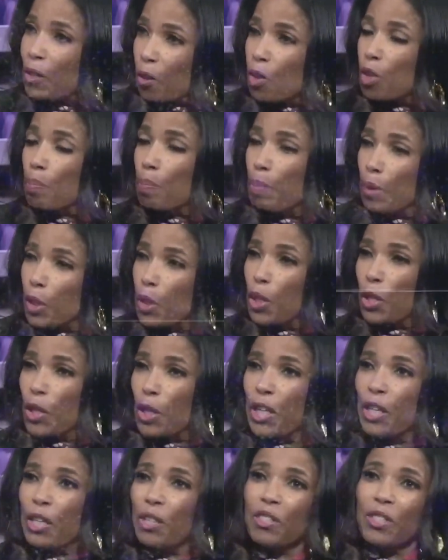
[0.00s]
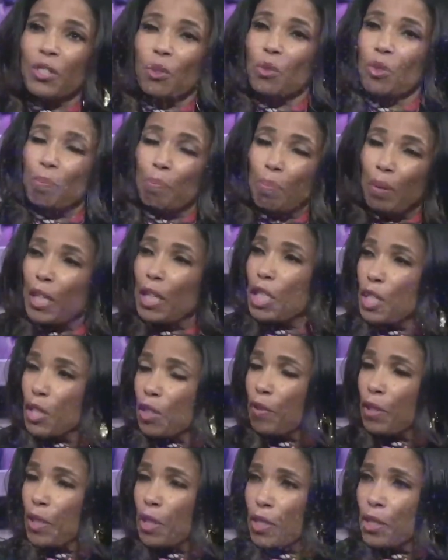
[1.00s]
Those billionaires, those buddies
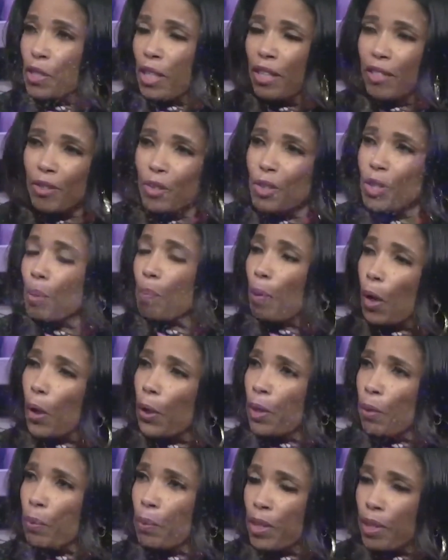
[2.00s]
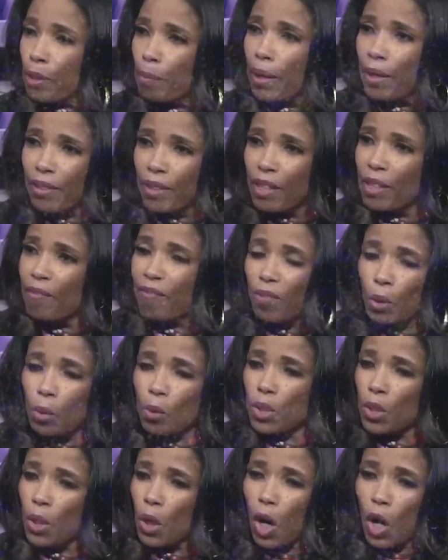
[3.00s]
of his that used to party with him, I think
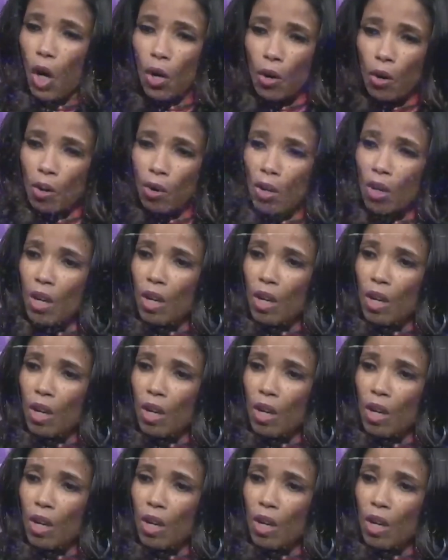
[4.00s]
folks are